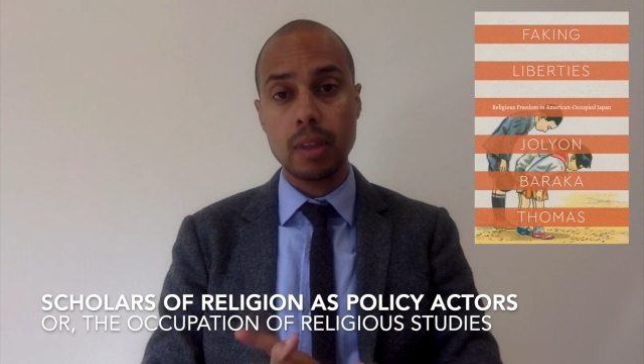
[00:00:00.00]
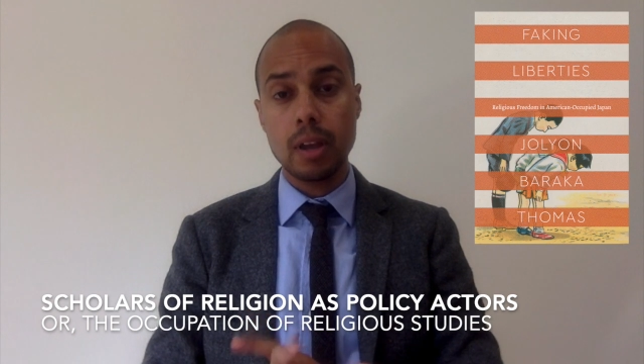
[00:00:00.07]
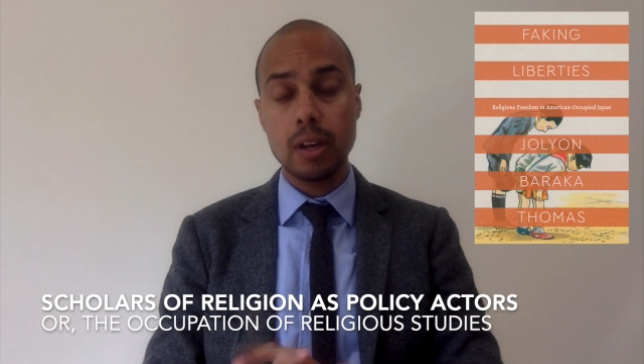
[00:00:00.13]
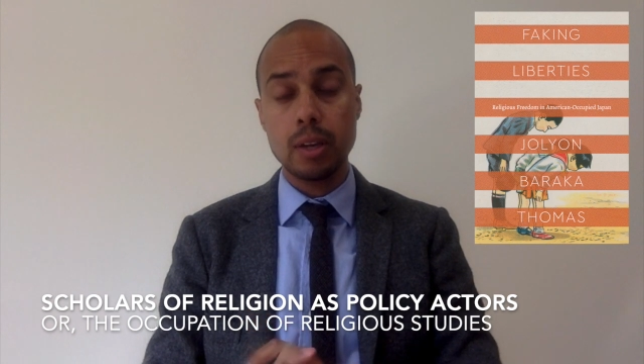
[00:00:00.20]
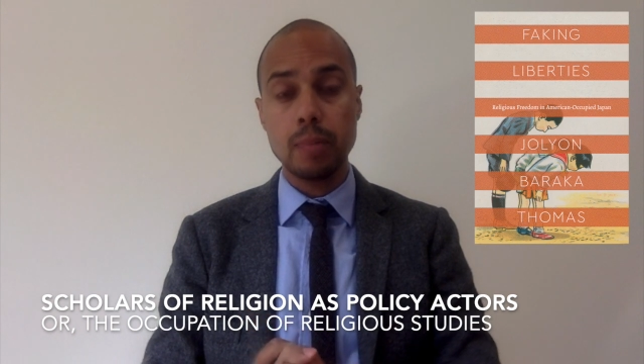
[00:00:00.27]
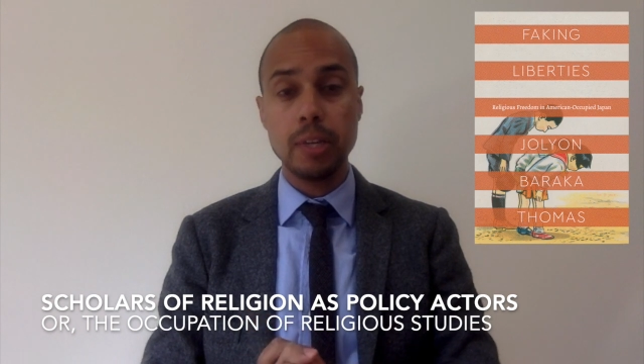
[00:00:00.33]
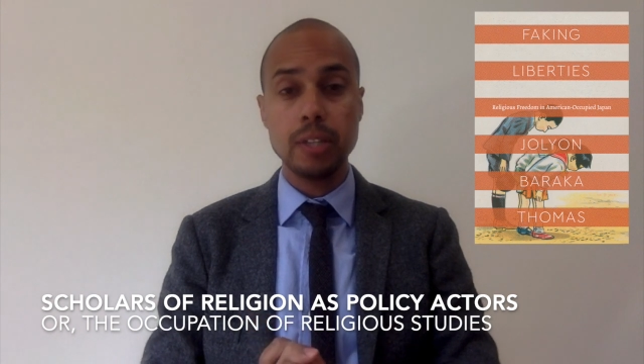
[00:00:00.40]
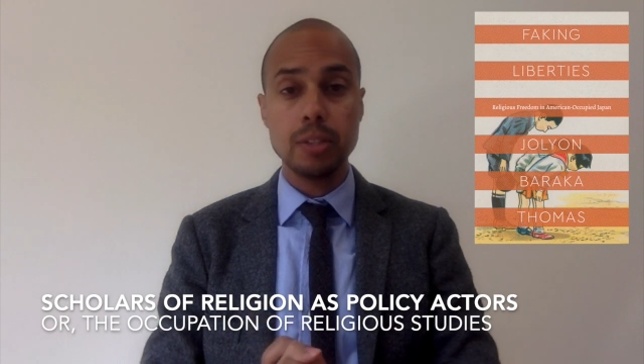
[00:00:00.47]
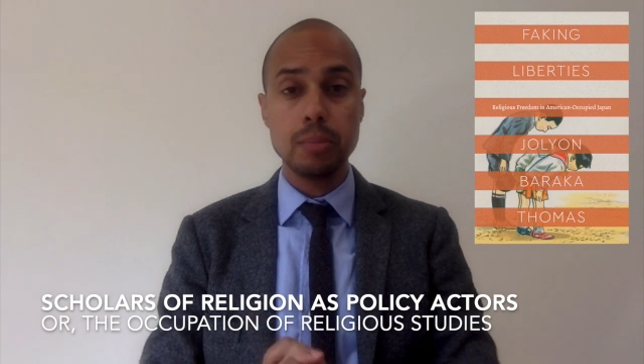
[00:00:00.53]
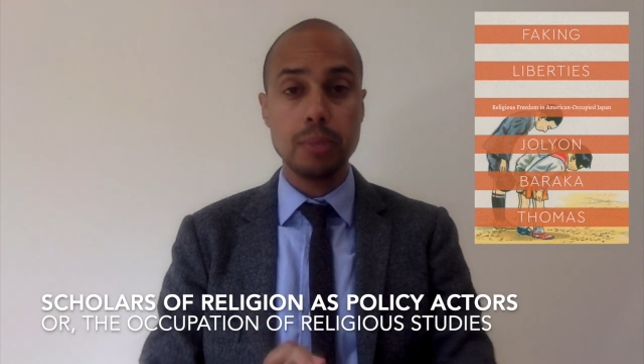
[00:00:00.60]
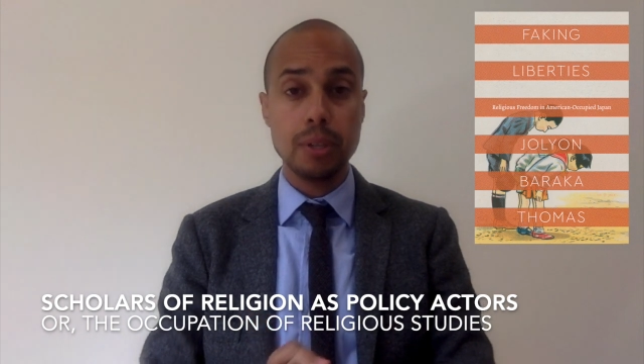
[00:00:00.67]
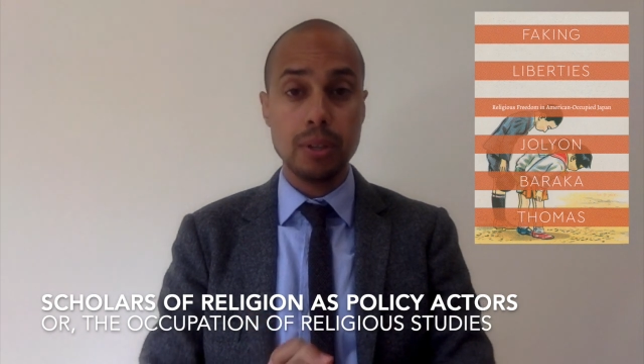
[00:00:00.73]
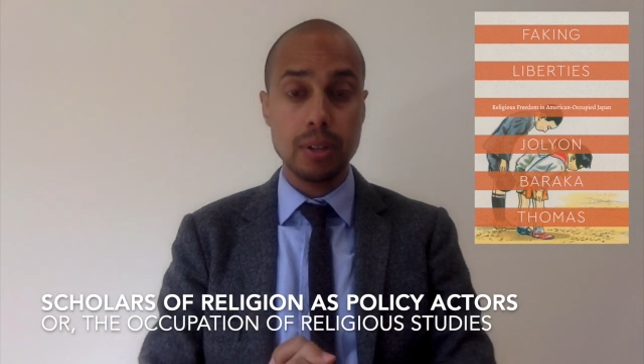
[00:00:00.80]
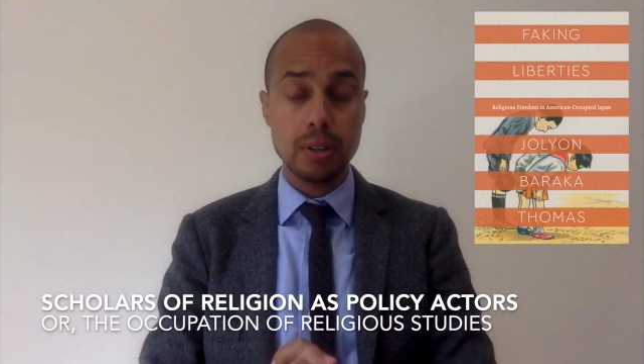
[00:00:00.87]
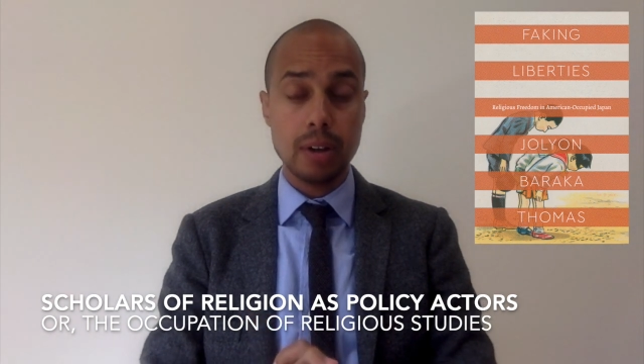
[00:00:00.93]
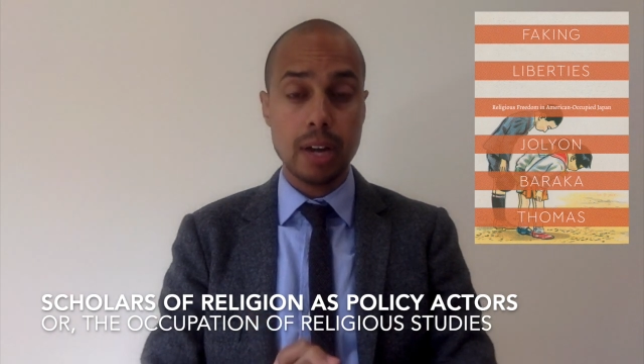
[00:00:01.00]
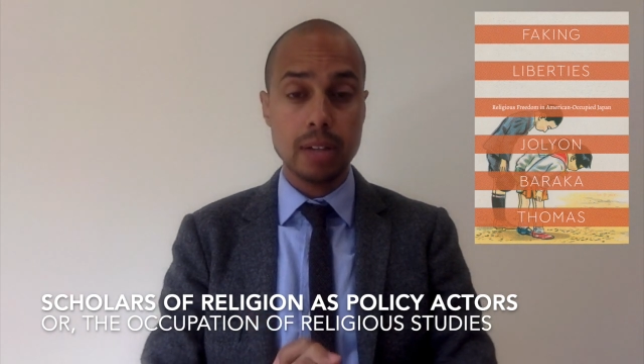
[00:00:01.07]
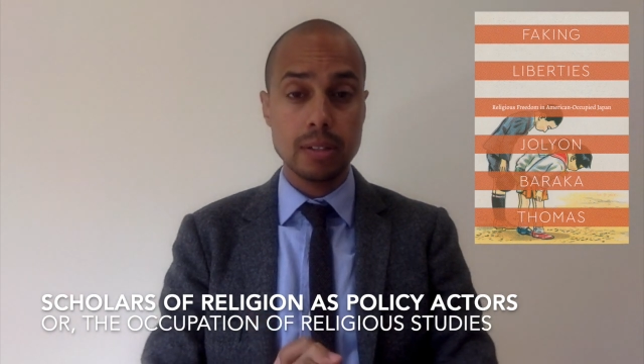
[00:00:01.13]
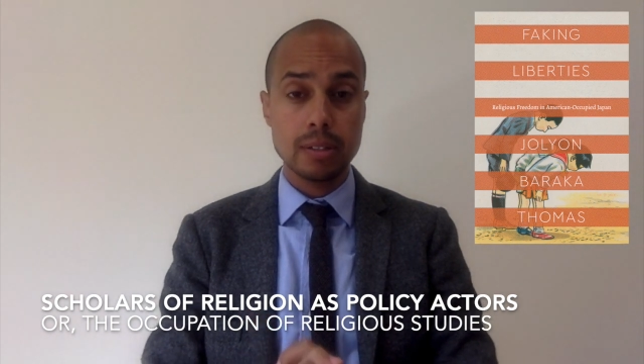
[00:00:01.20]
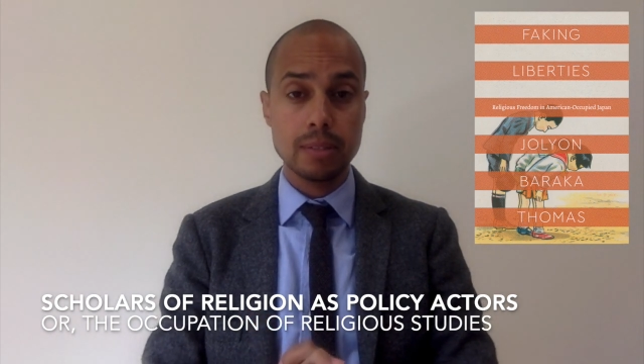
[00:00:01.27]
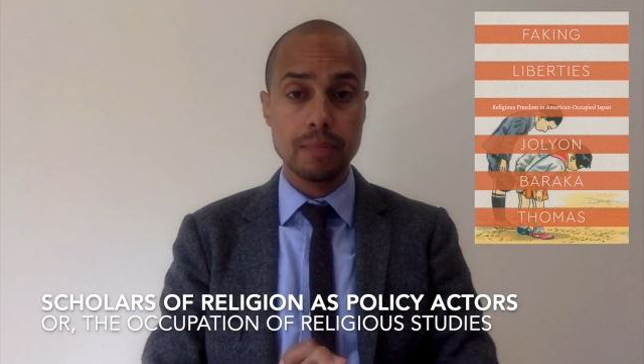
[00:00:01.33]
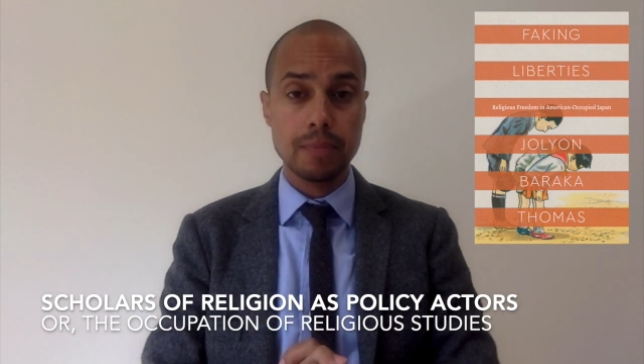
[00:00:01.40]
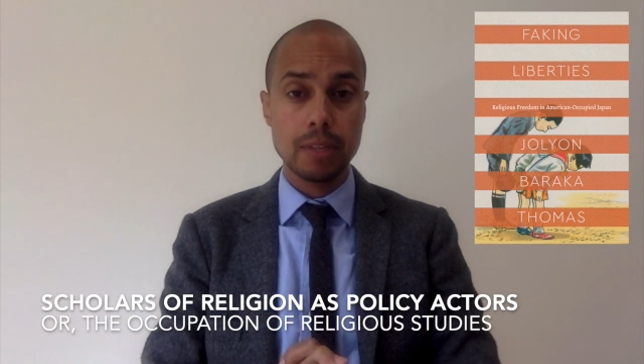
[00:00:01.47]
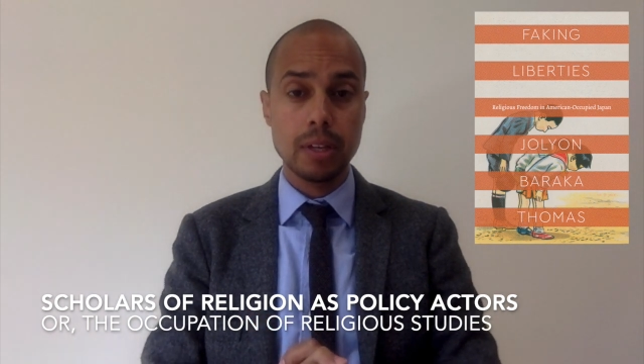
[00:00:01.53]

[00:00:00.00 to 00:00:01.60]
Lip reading: occupation bureaucrats.